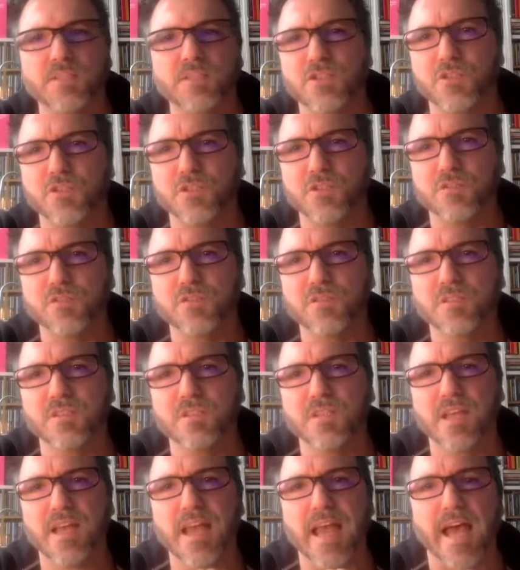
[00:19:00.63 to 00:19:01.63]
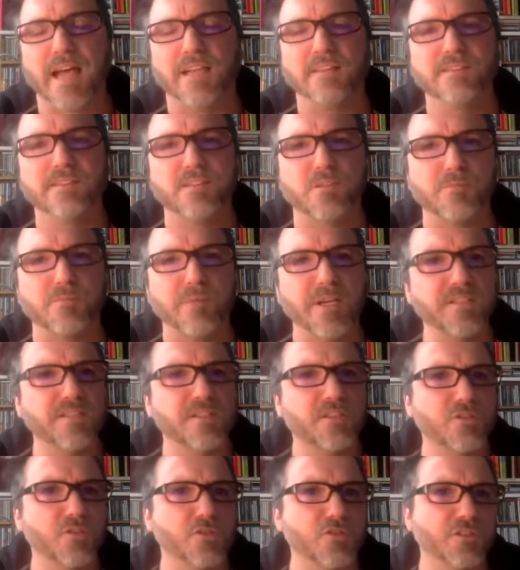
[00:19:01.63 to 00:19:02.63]
issues, health, or
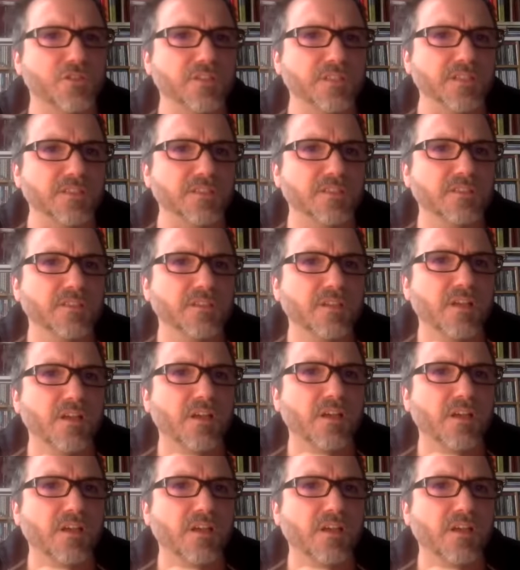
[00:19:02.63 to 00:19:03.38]
basic social needs.